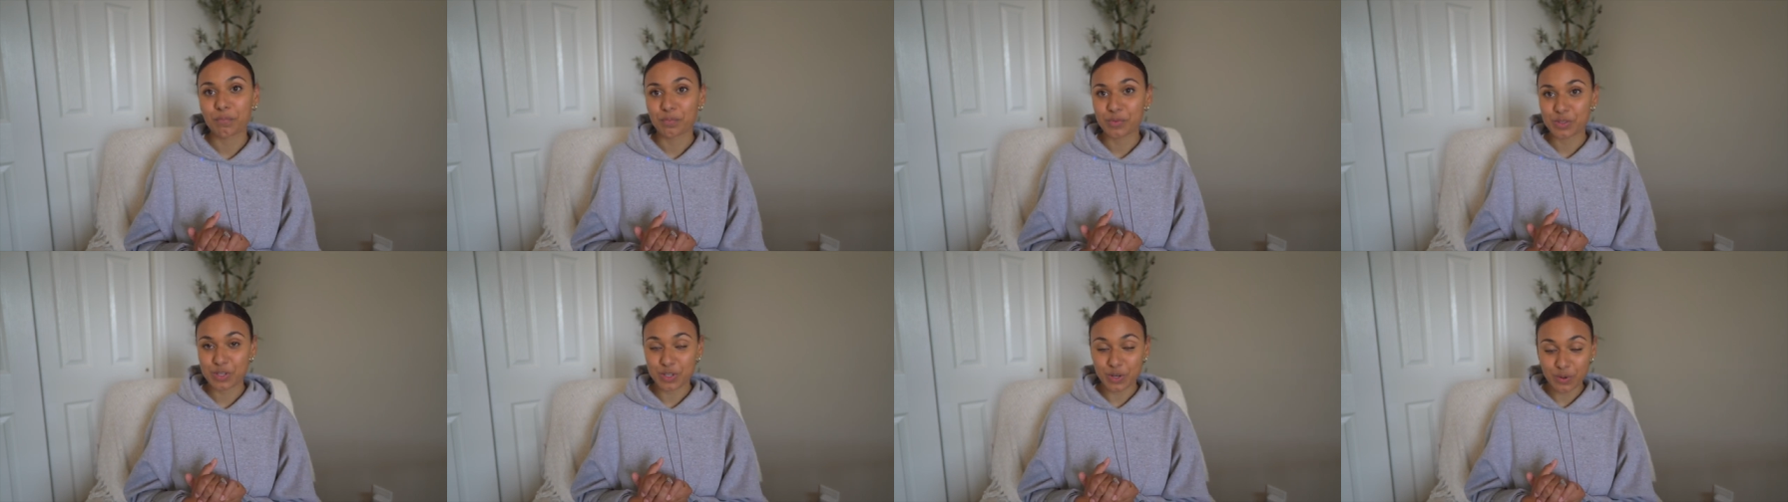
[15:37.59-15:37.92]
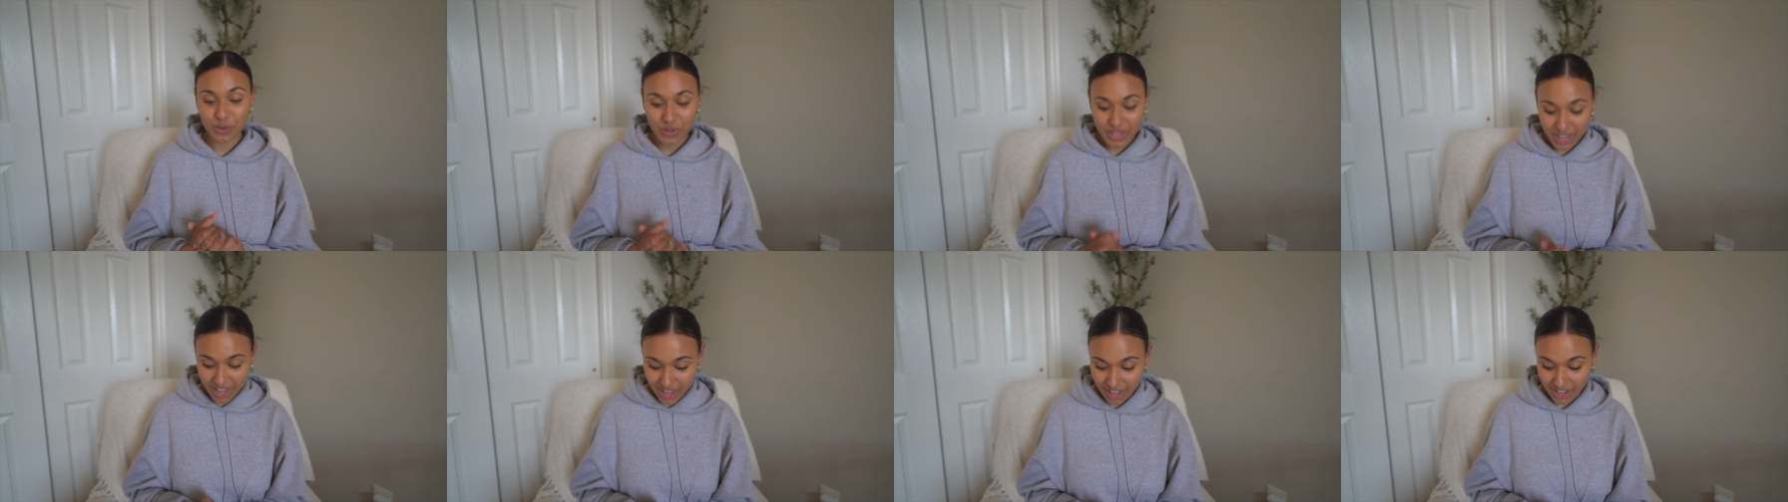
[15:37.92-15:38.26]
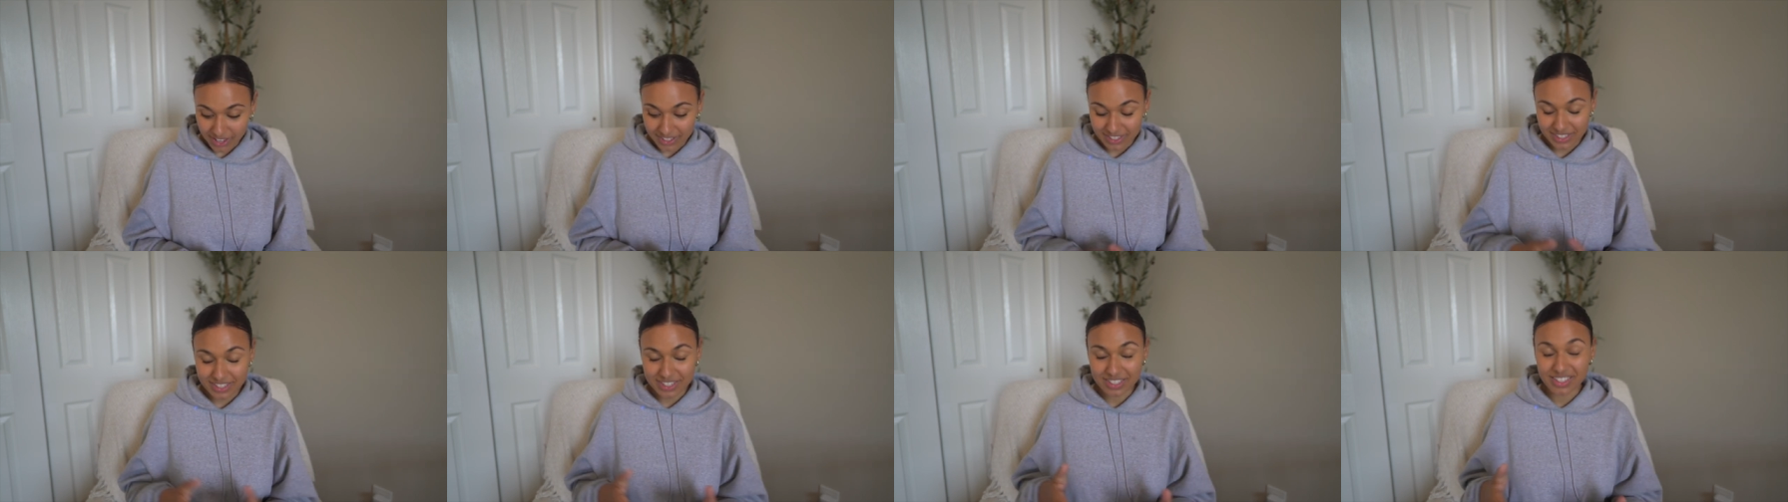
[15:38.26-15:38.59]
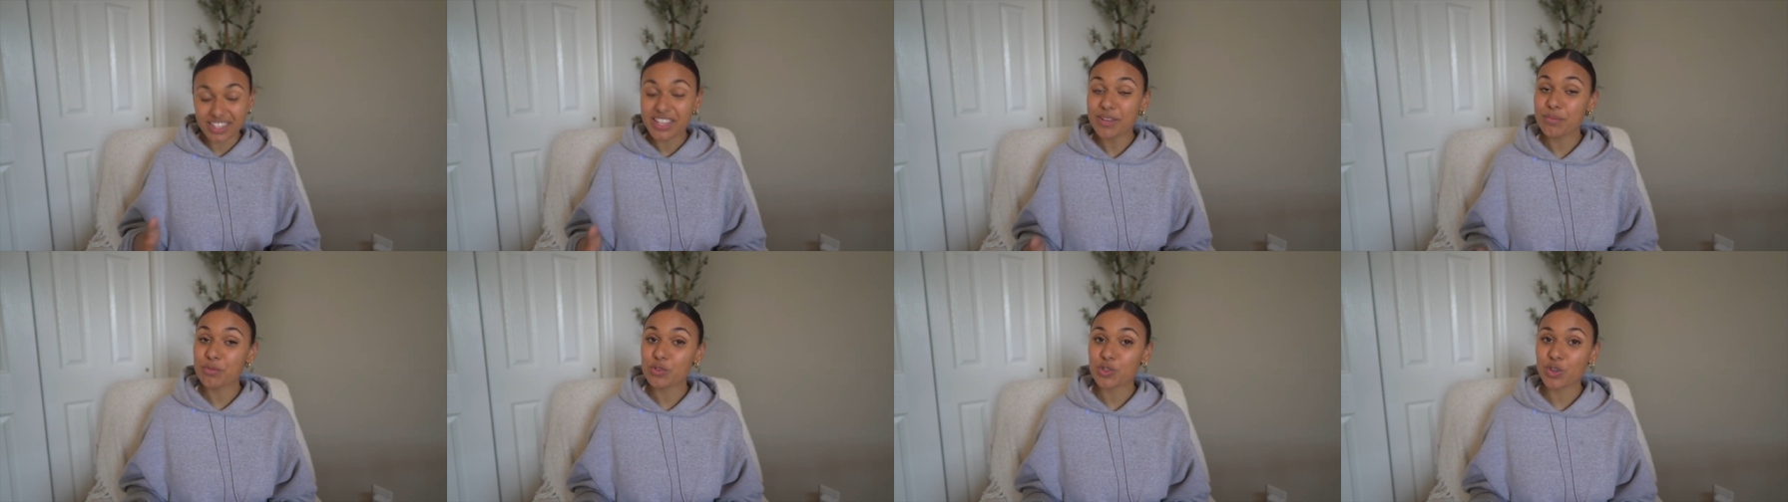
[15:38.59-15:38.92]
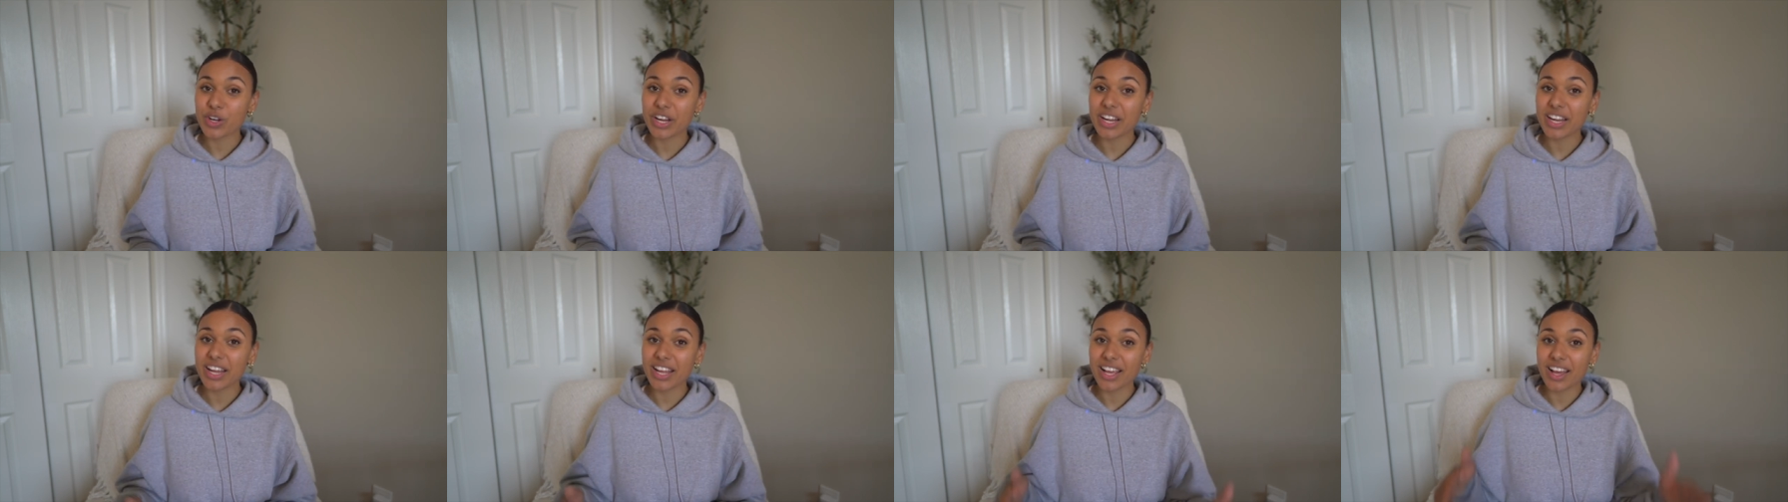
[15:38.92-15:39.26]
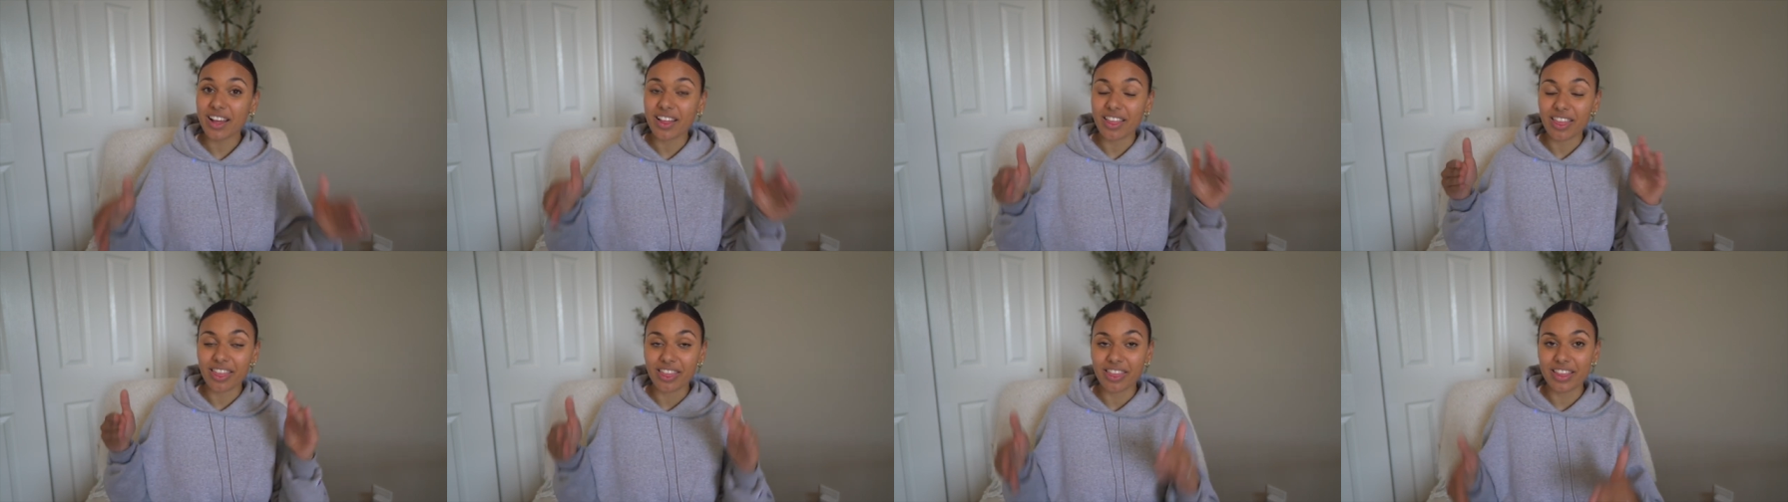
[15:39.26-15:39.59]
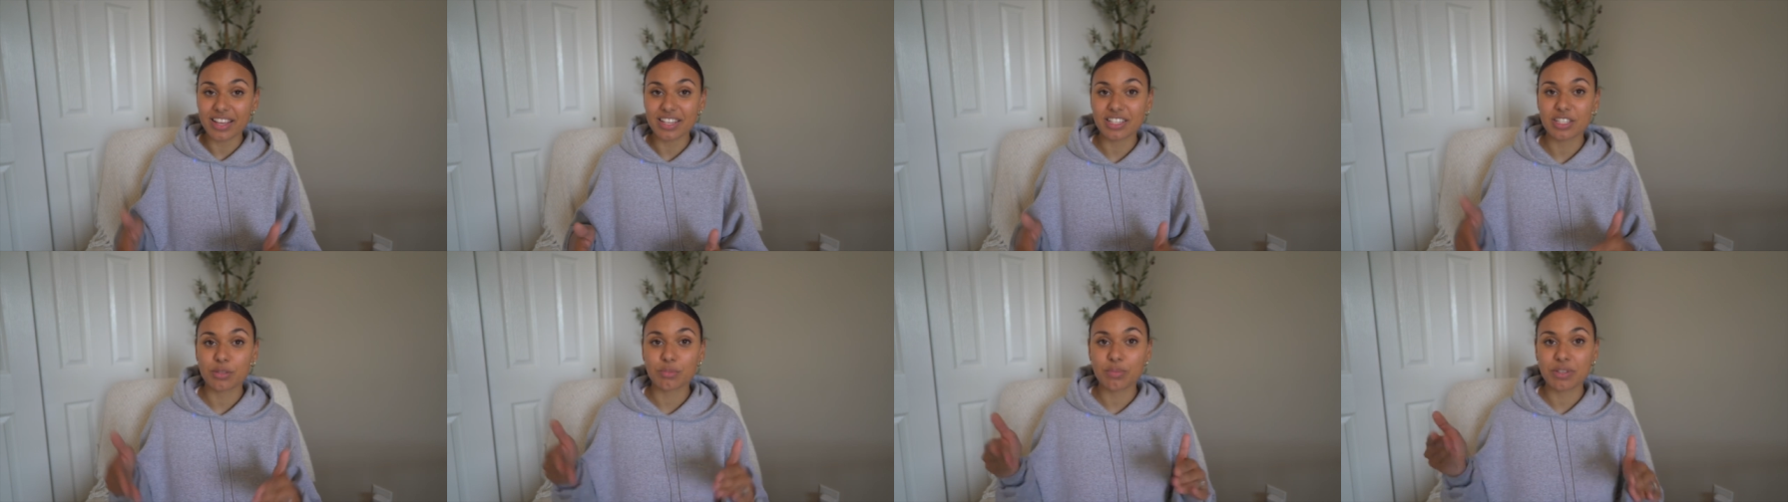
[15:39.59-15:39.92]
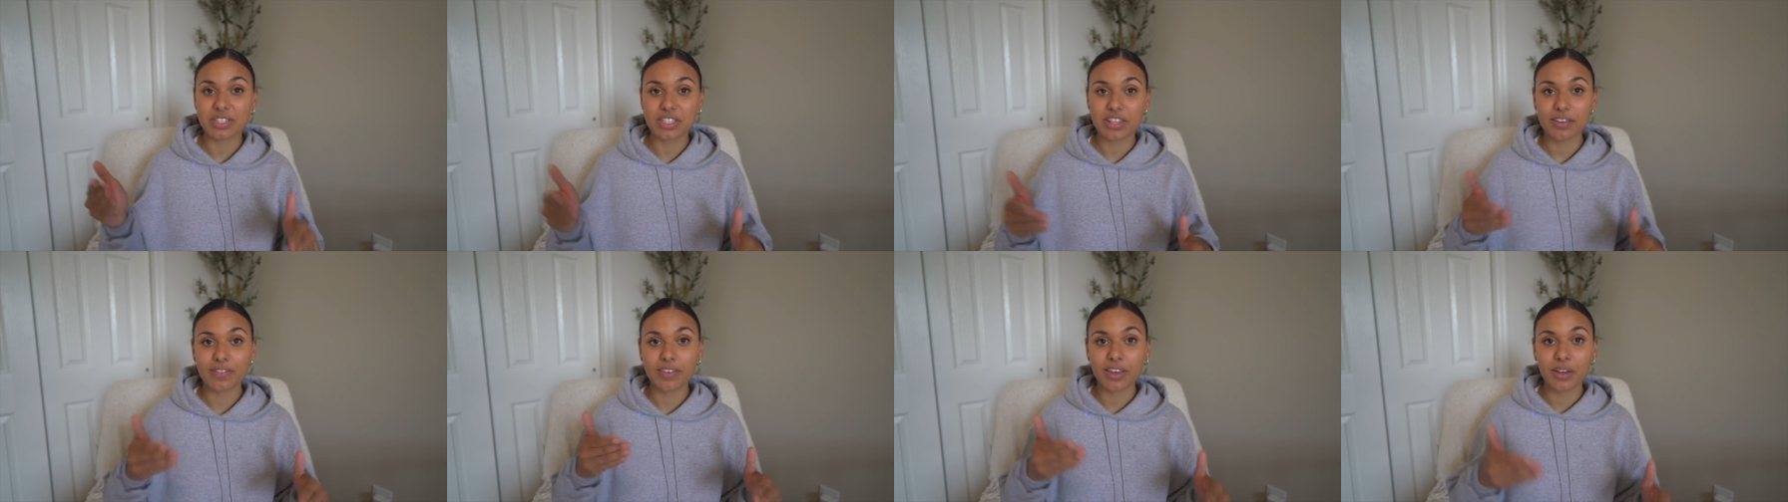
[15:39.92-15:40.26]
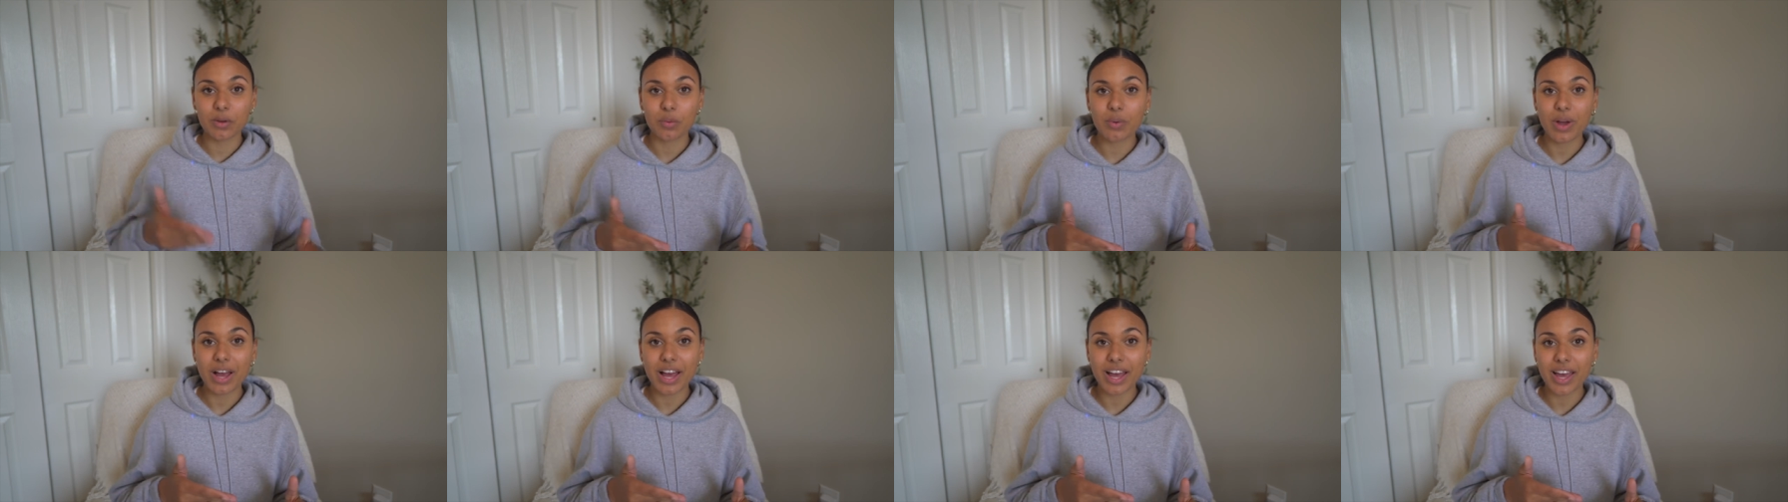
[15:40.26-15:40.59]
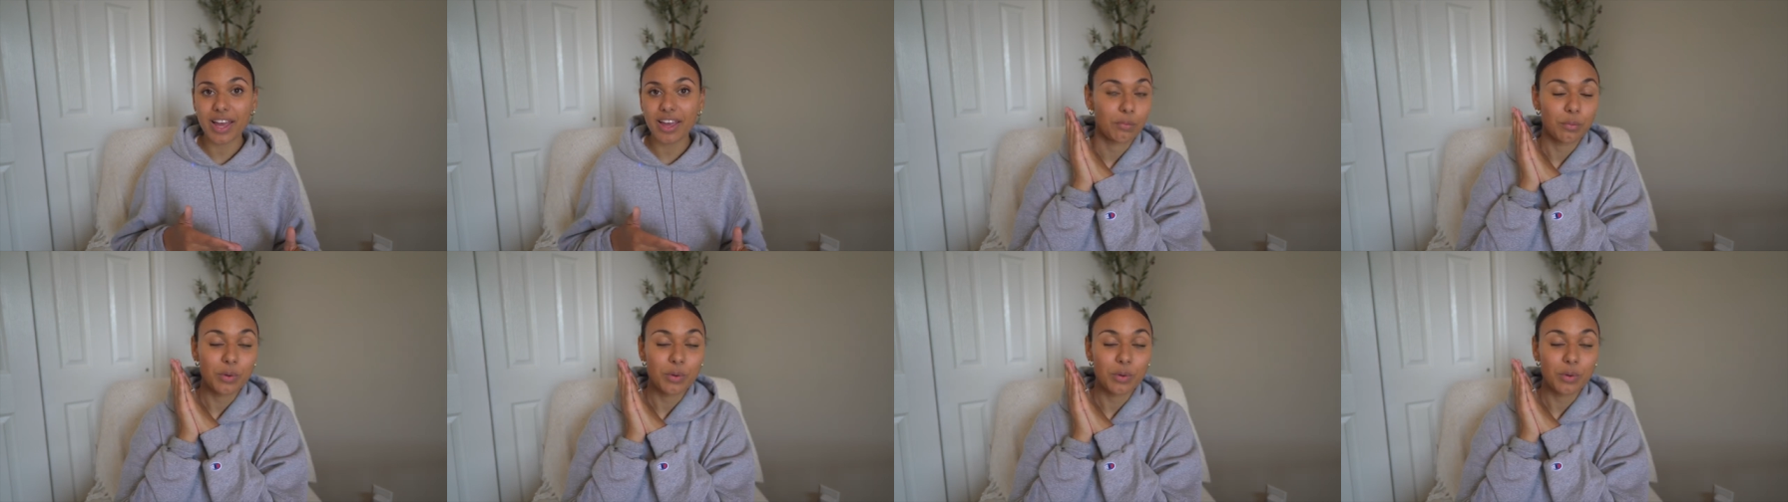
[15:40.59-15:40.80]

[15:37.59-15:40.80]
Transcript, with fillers: So yeah, sleep training this specific way,